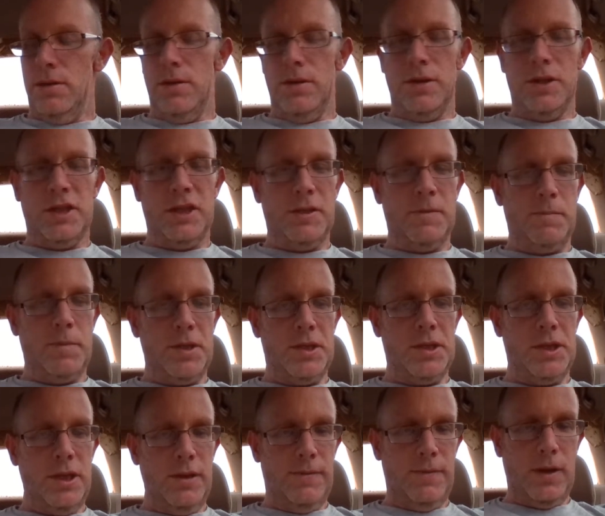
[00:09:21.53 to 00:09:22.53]

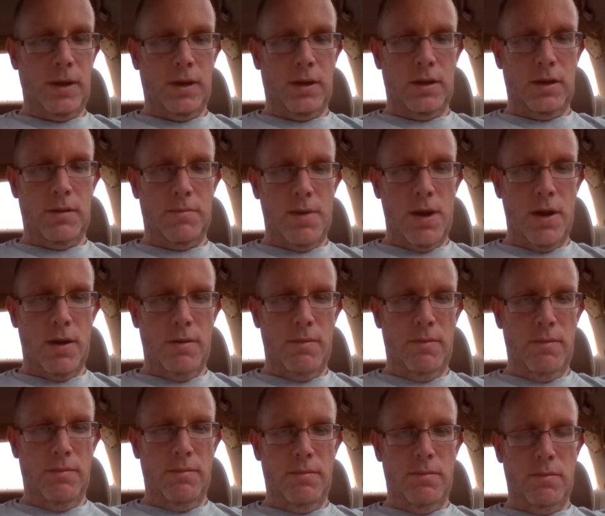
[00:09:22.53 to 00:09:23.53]
specific about
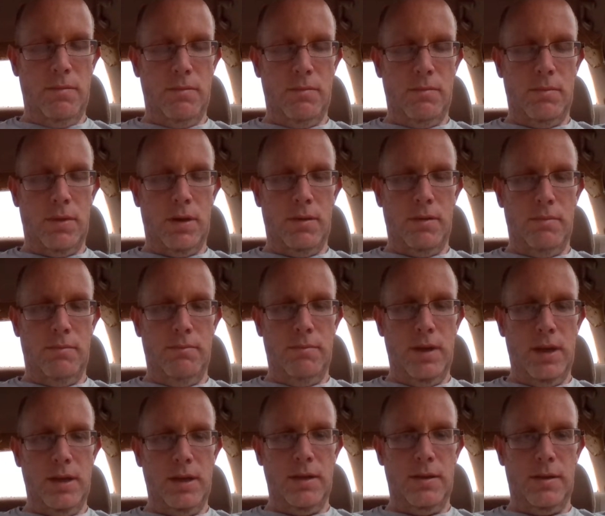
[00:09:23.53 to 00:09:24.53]

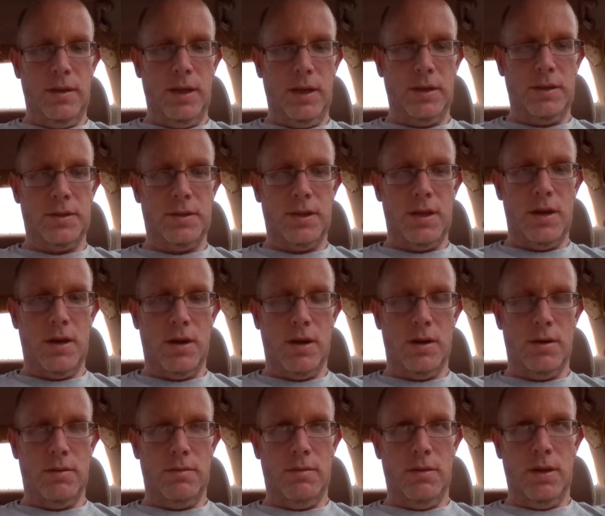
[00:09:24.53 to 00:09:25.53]
many things that
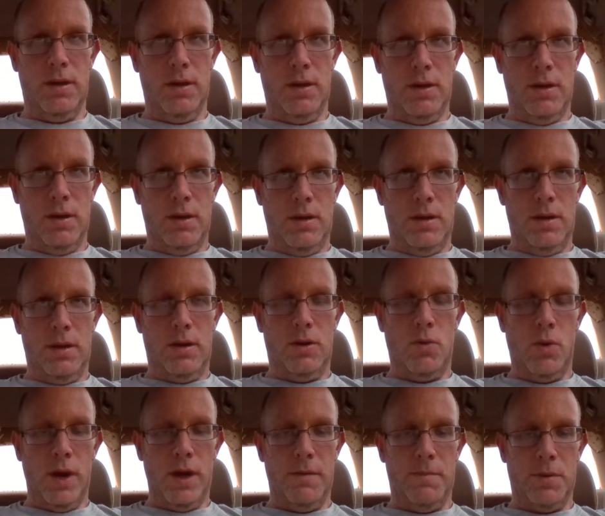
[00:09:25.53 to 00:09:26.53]
are
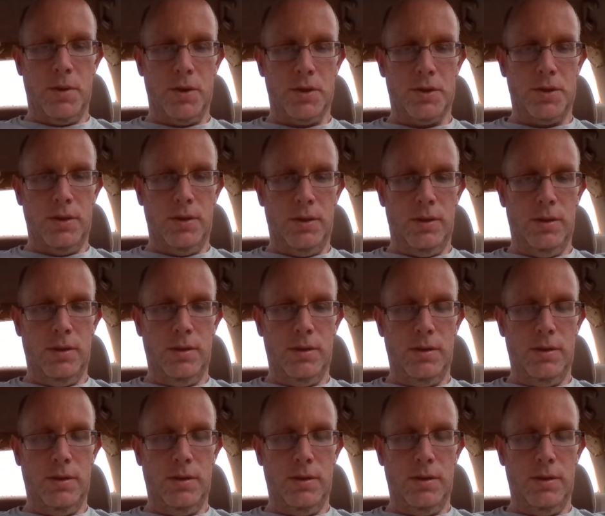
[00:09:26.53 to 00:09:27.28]
quite personal.